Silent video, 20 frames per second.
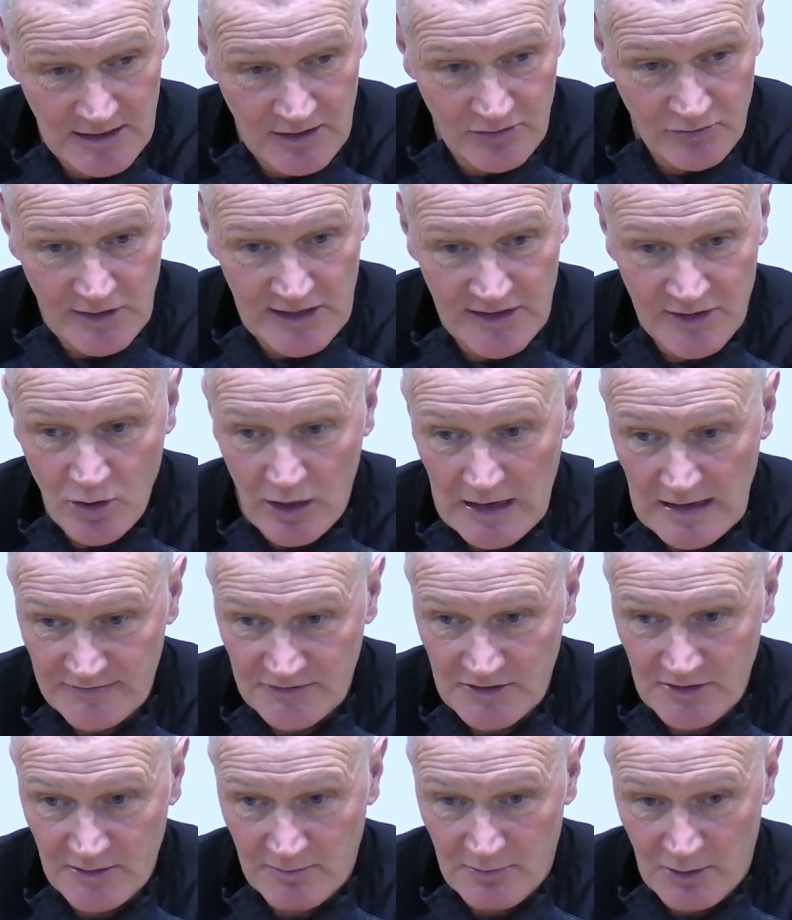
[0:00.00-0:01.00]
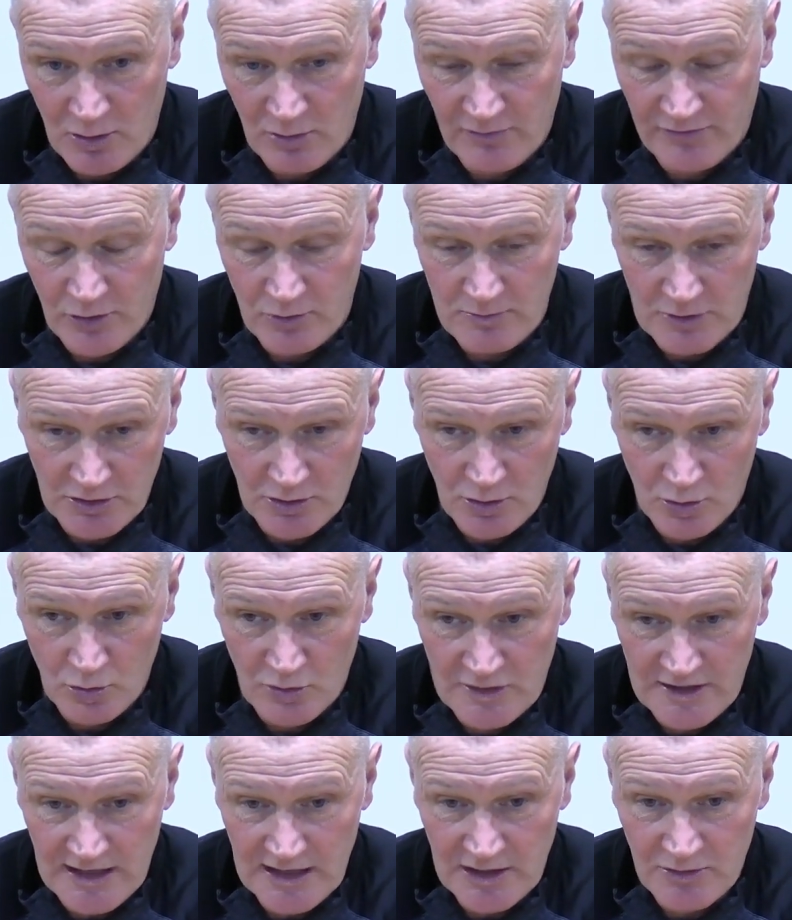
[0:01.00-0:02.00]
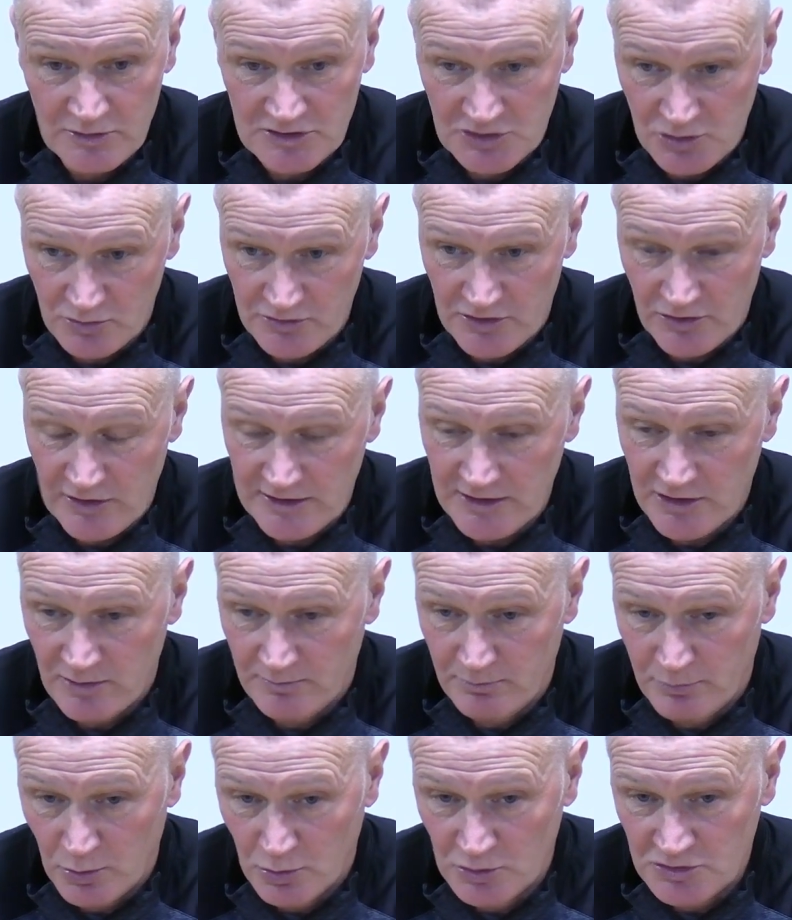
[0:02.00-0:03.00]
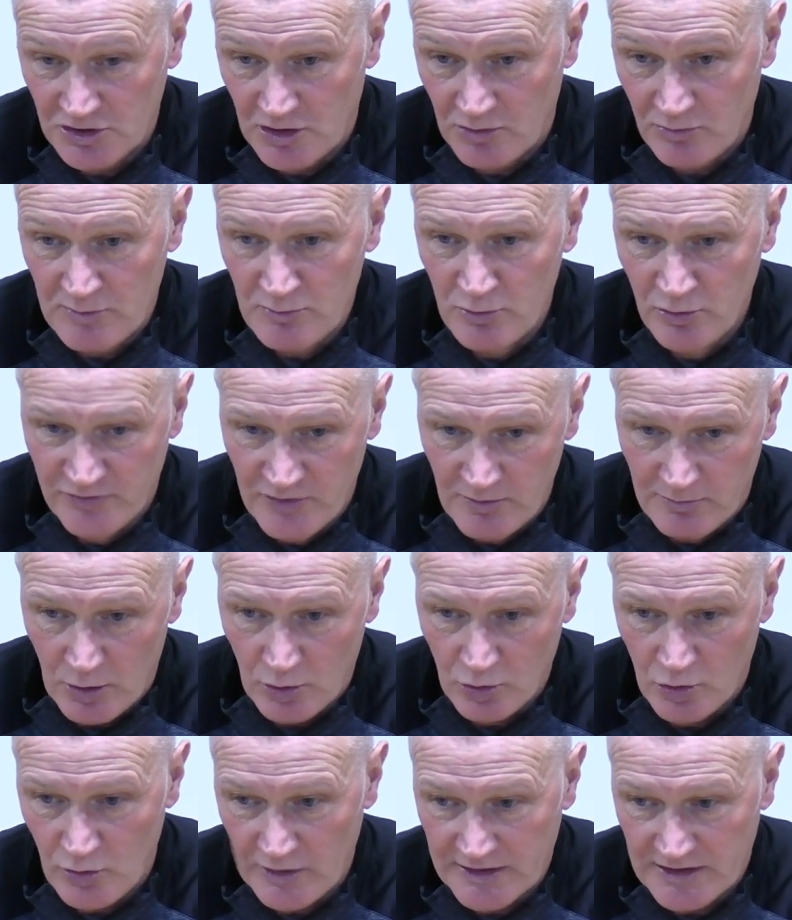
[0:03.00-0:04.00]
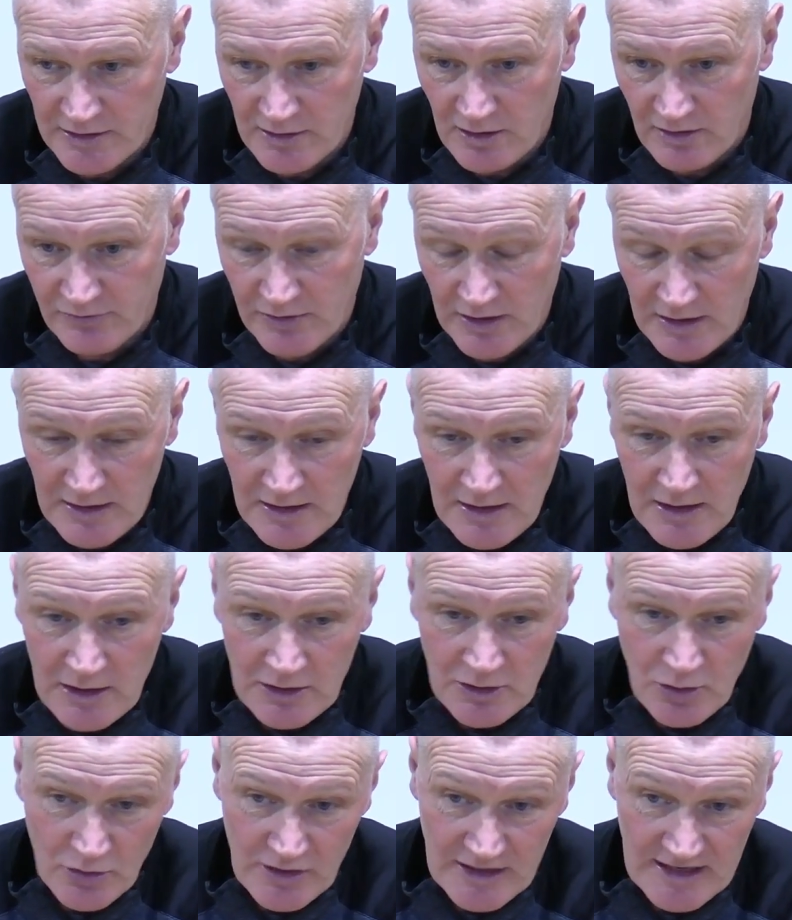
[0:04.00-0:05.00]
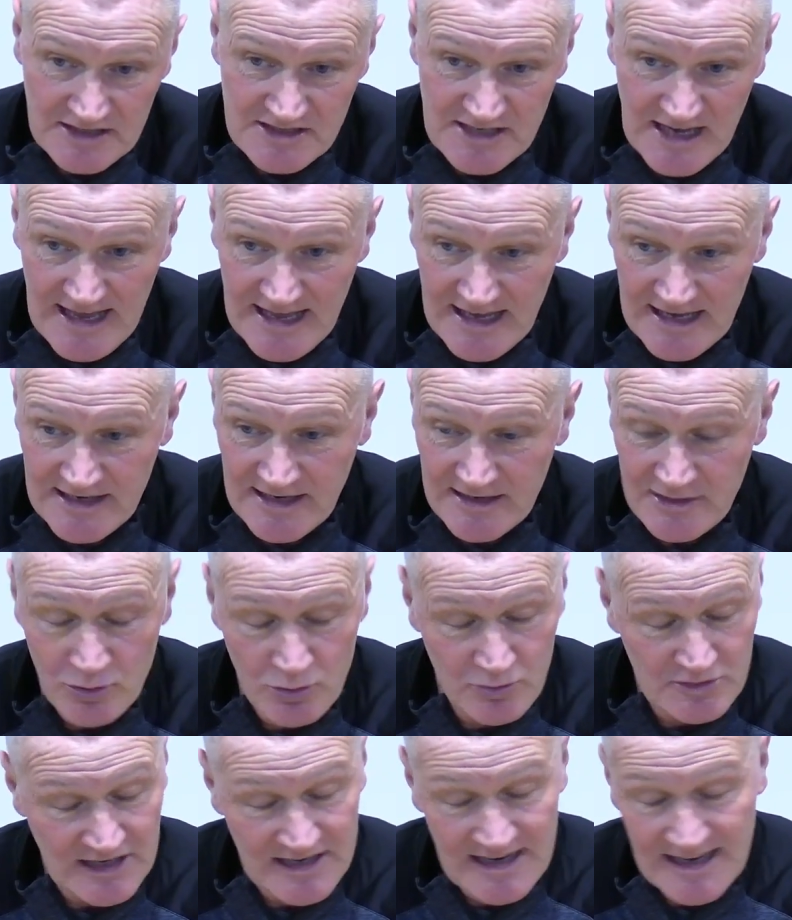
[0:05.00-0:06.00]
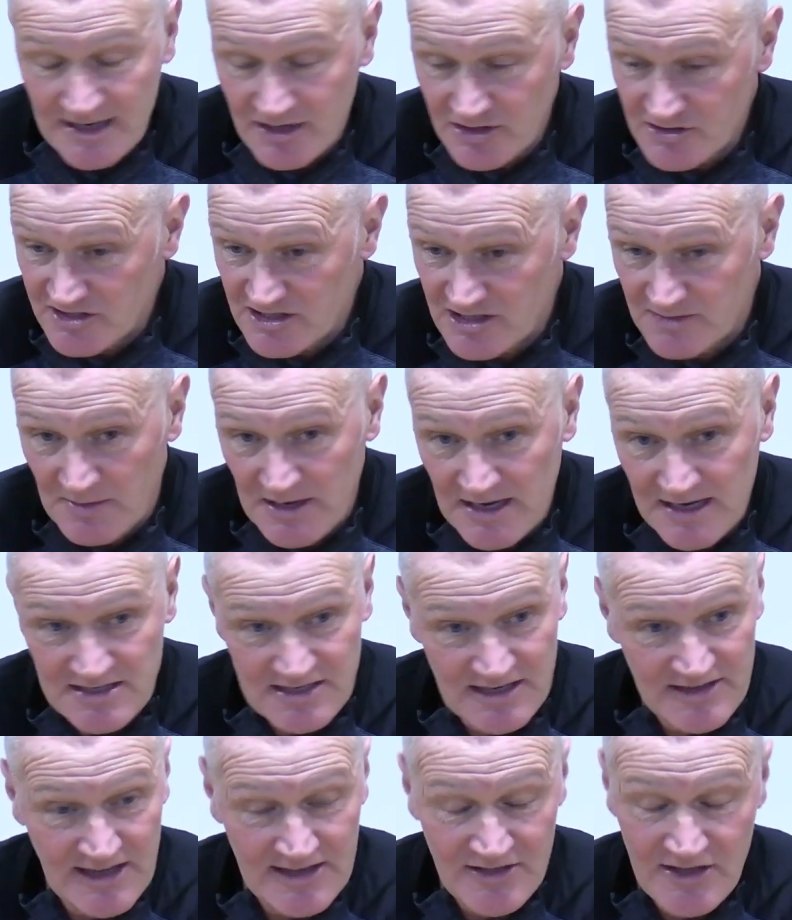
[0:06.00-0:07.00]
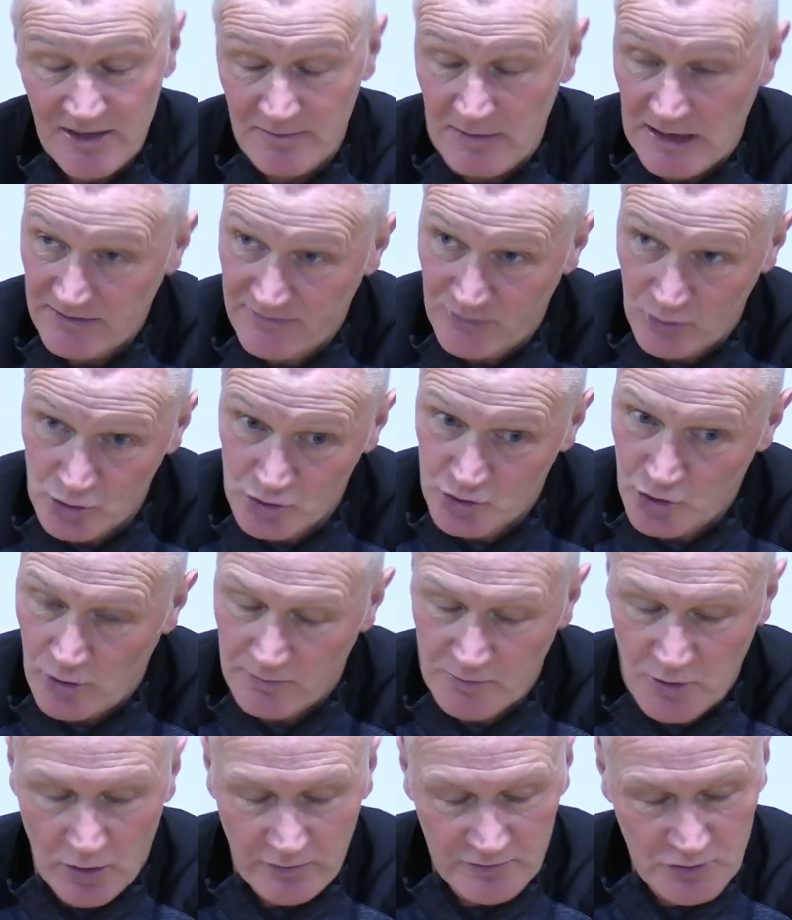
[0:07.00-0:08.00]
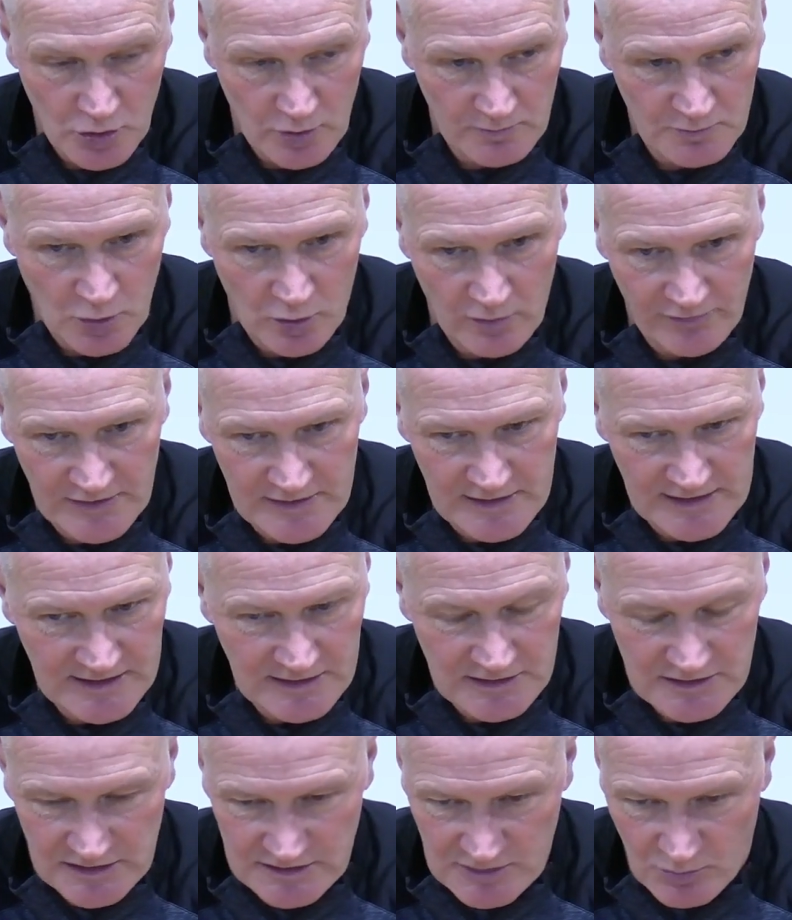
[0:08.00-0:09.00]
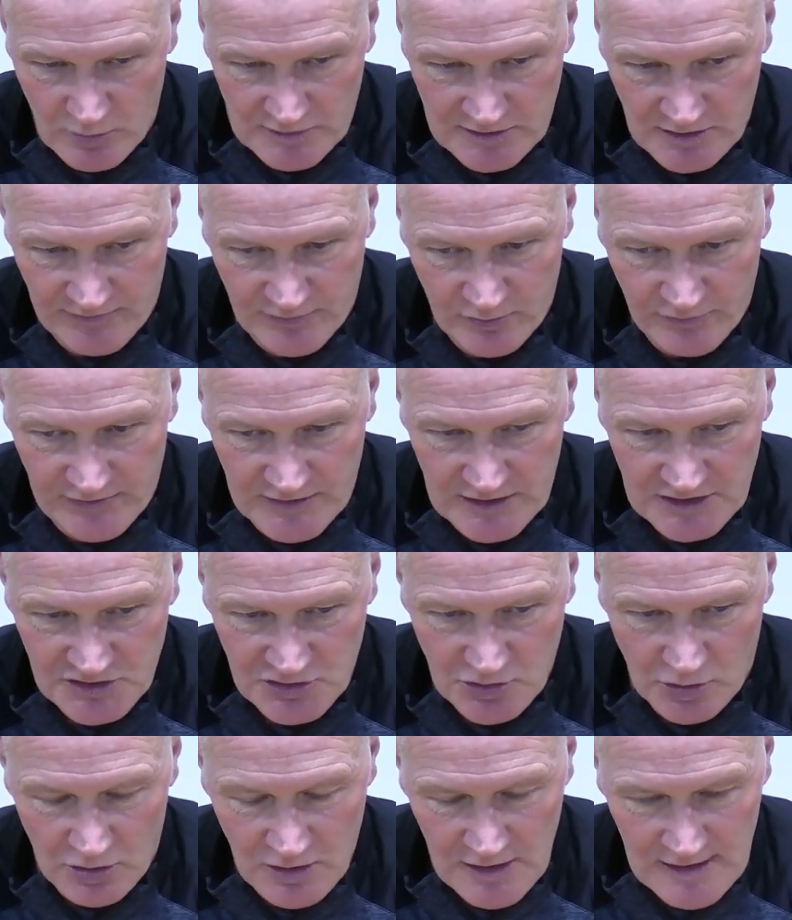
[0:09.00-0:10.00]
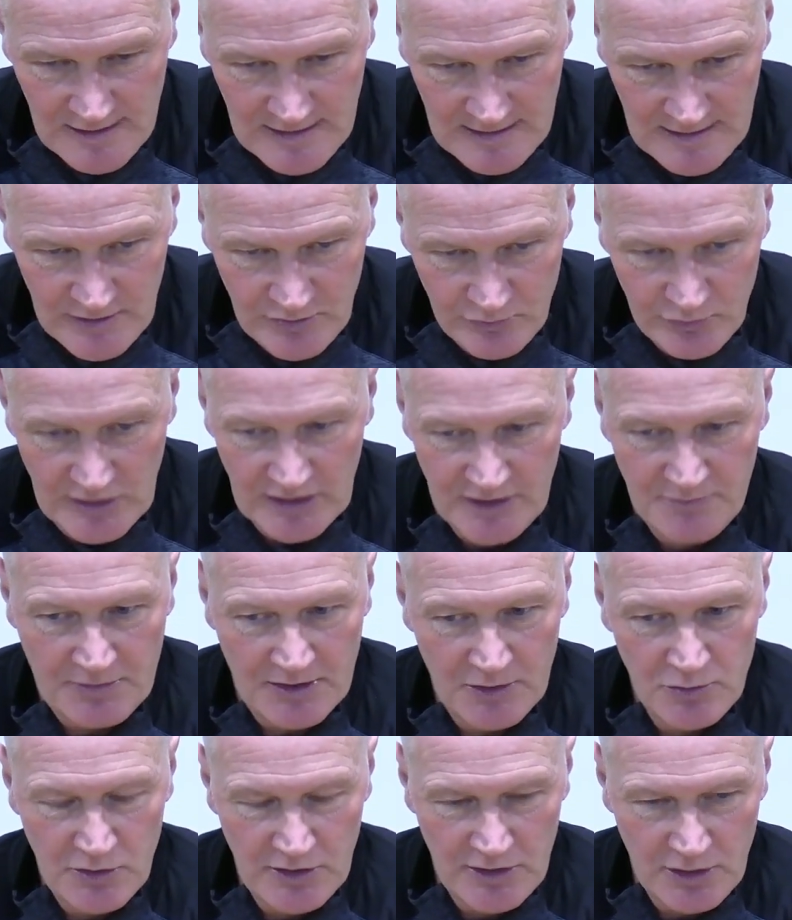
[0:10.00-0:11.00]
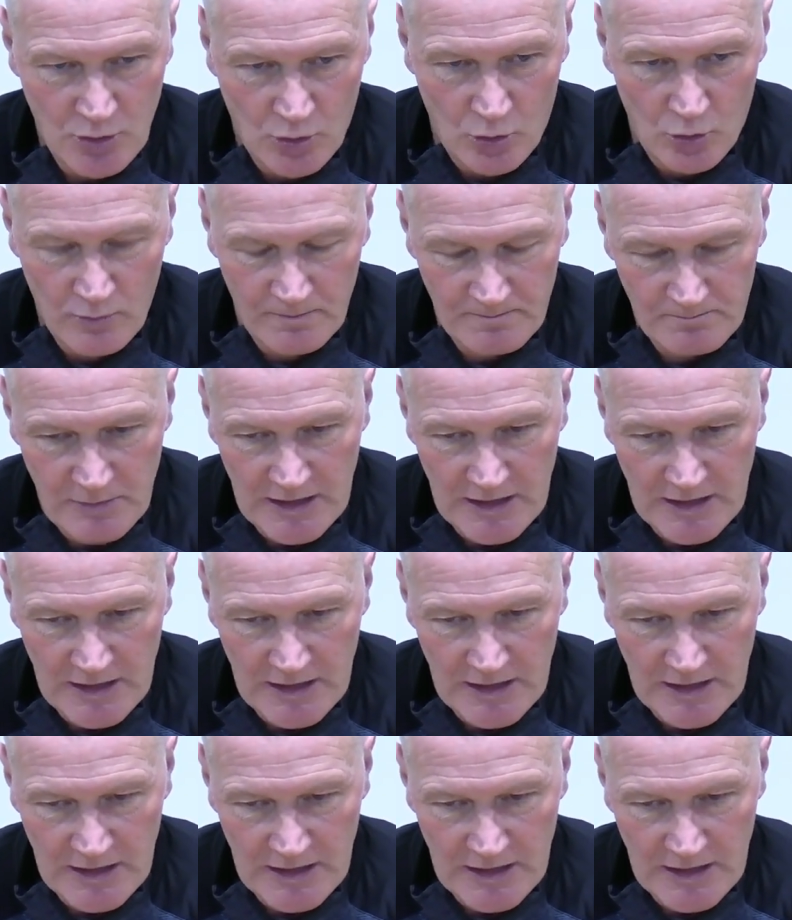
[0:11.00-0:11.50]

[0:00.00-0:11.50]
Wraith got after the ball from our goal kick. We showed the right composure. We moved the ball quick enough, got it into Aidan, who was in acres of space, and then their back four dropped off, and Aidan's has a wonderful finish. So really proud of the goal.